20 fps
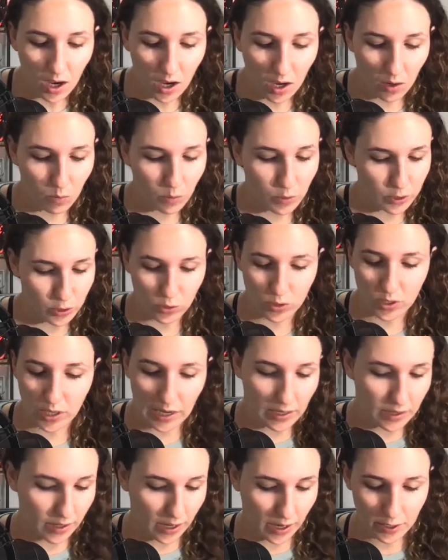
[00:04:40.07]
We do
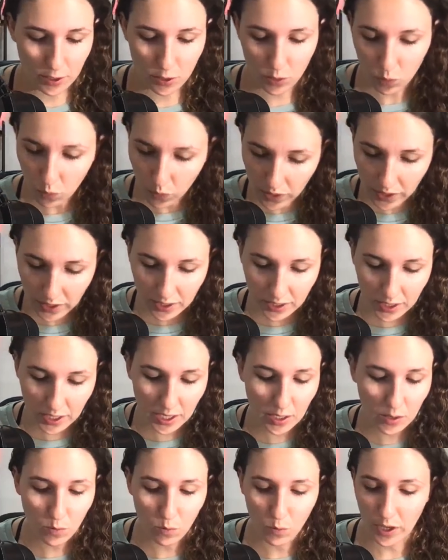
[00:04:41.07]
date nights
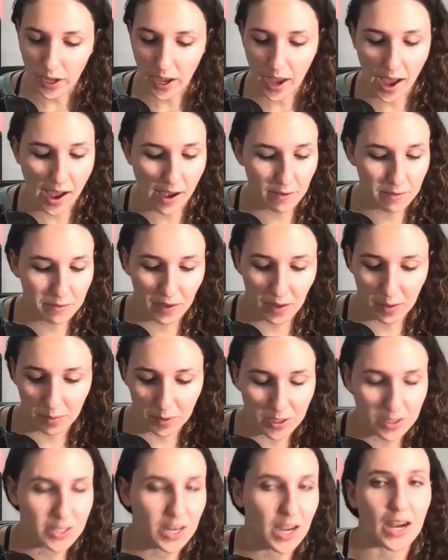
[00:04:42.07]
weekly. We have
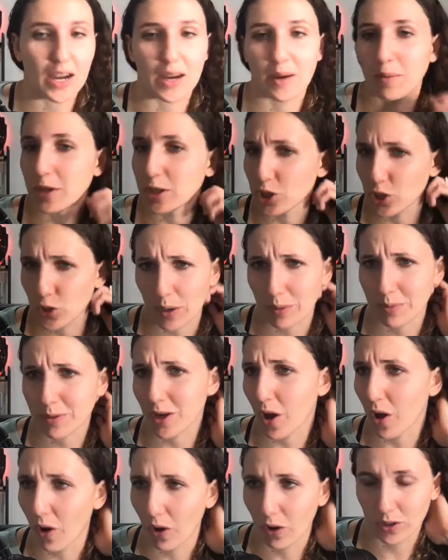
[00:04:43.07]
family time and trips
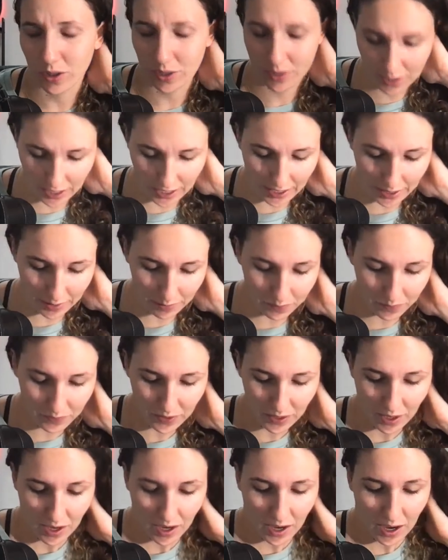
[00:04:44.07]
all the time.
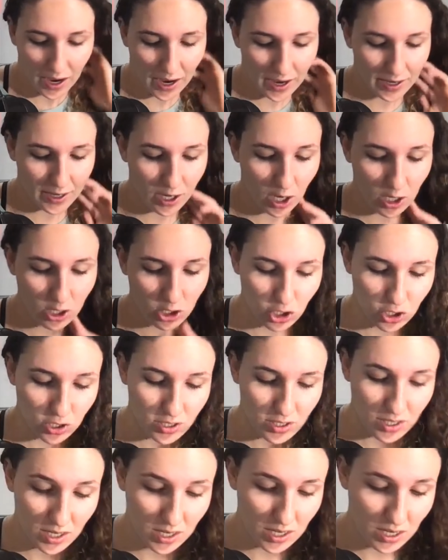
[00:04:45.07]
I got to
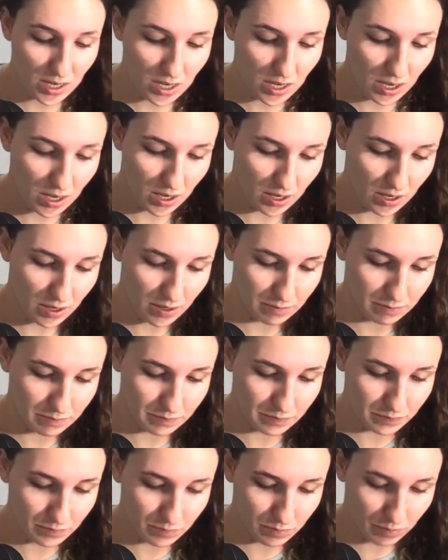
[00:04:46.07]
see
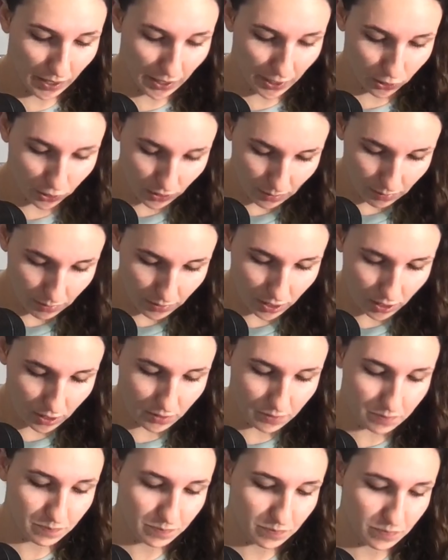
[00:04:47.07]
my
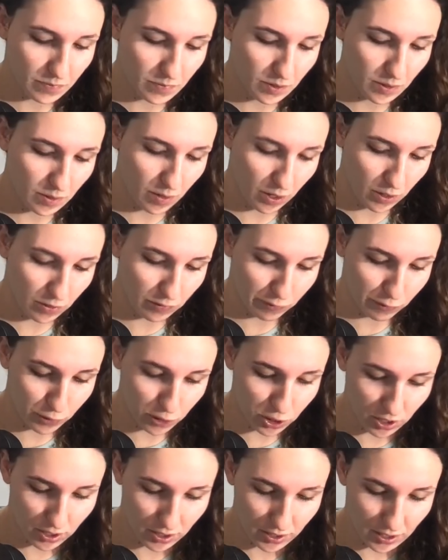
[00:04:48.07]
grandma.
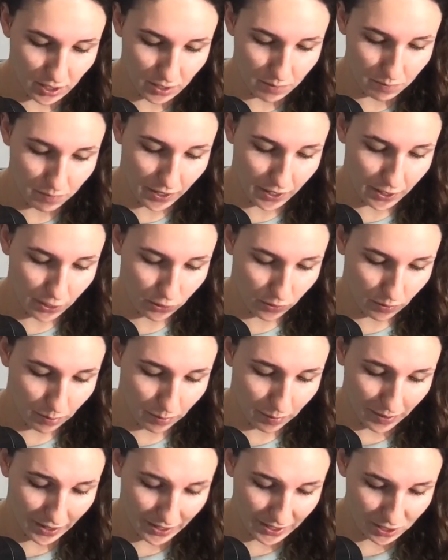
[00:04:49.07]
Unfortunately, my
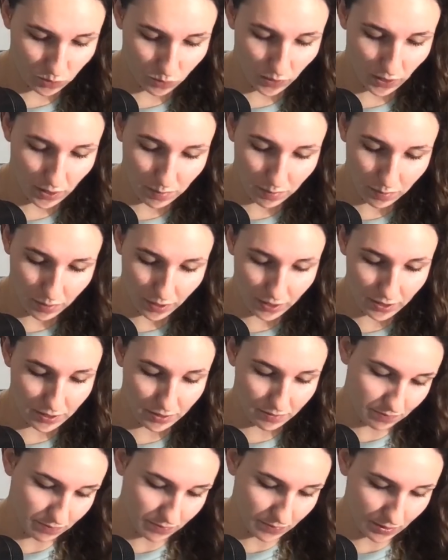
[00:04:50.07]
grandpa passed away,
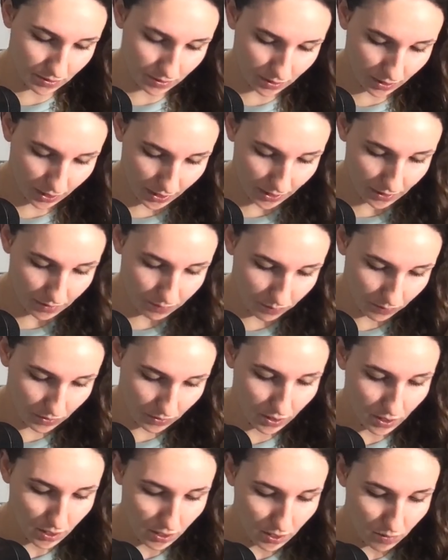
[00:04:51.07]
but hey,
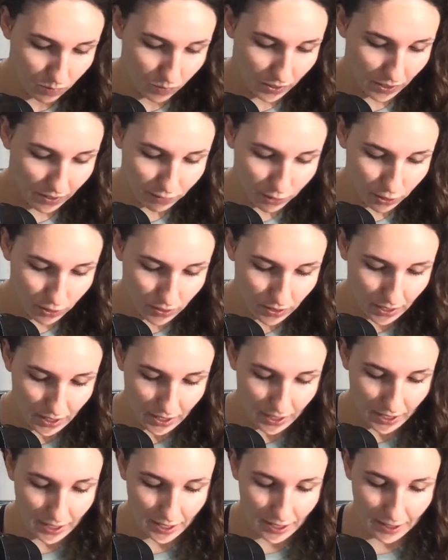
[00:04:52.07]
whatever.
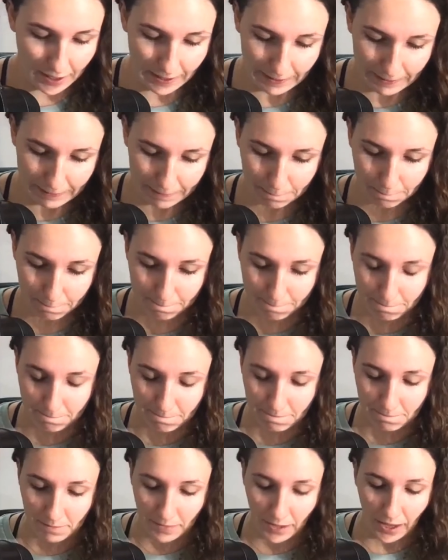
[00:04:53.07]
And
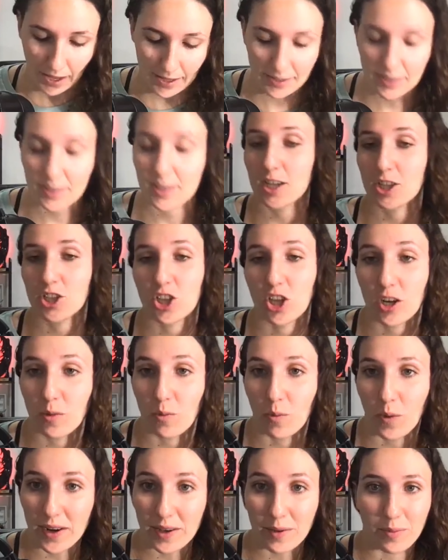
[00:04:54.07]
then I started
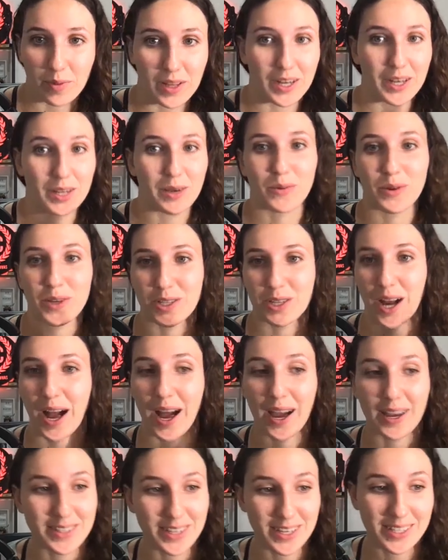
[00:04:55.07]
wedding planning, which
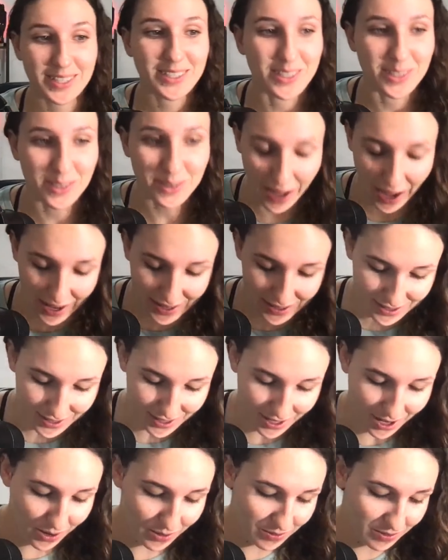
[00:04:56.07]
I did do that.
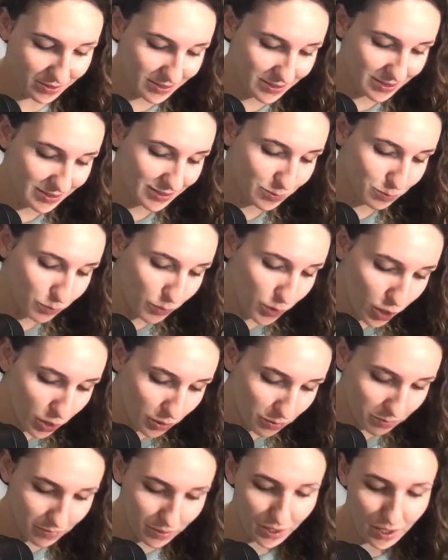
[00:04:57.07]
So
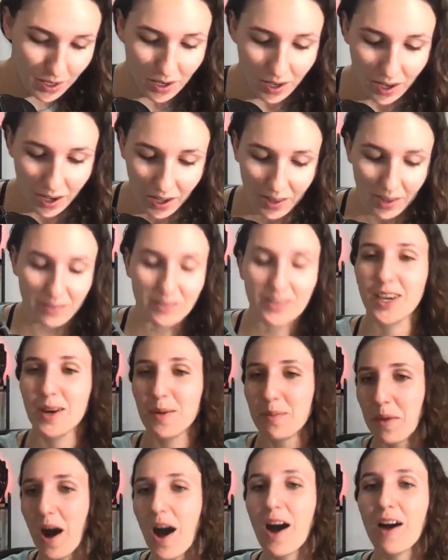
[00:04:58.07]
boom. All of the
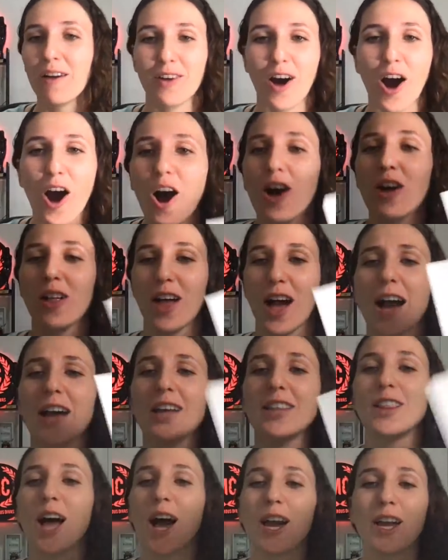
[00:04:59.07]
above, all
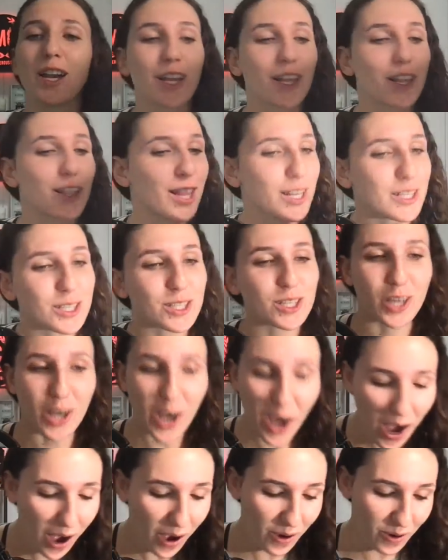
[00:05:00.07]
highlighted. Let's
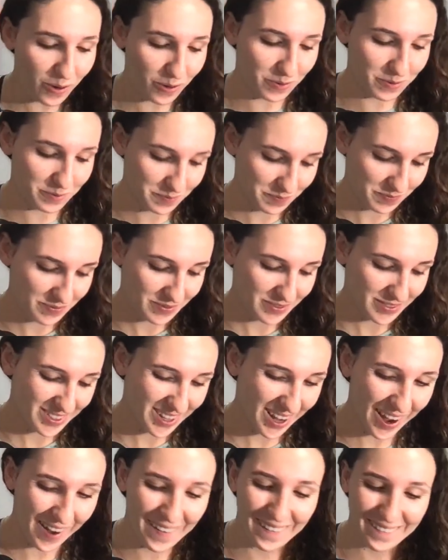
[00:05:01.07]
go.
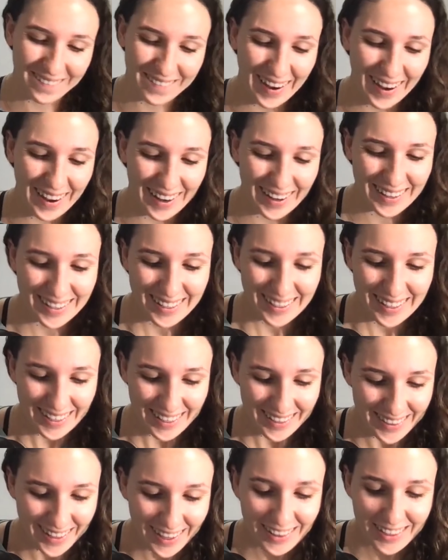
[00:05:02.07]
All right,
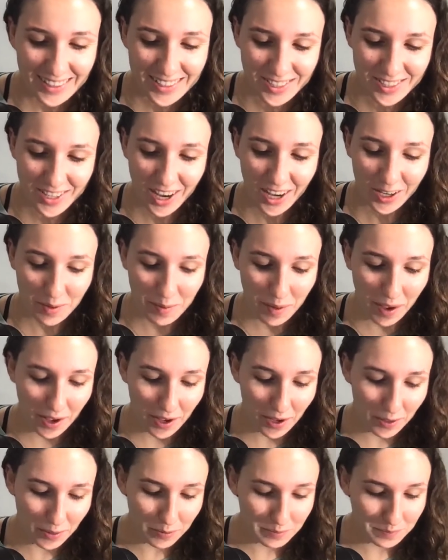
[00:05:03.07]
now let's talk
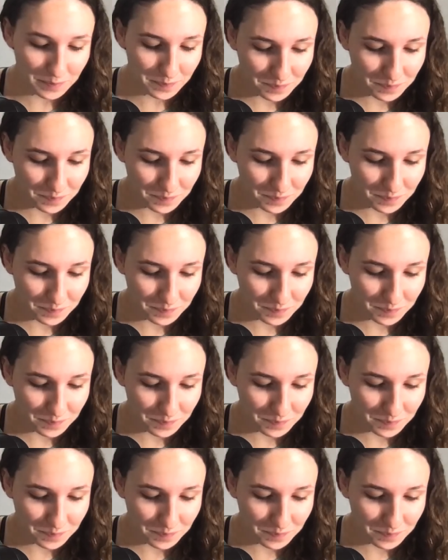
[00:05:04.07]
about